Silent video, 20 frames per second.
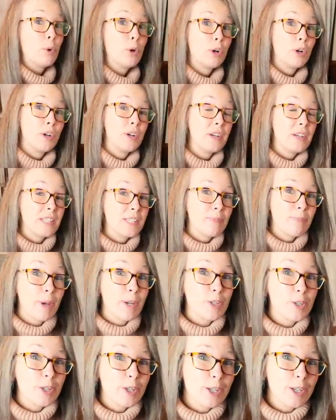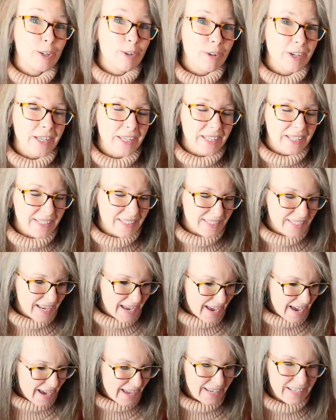more special ingredient
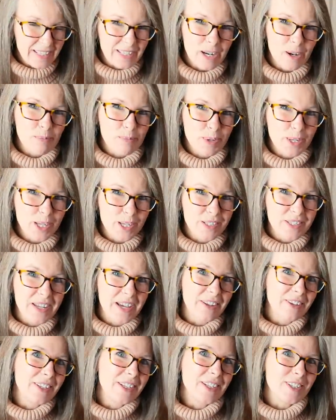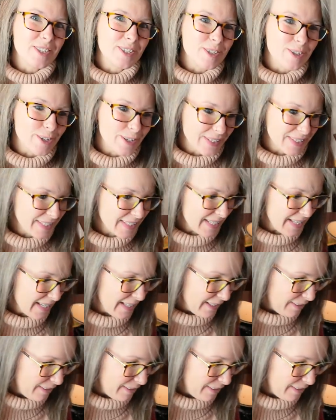to add and I'll bring you down here so you can see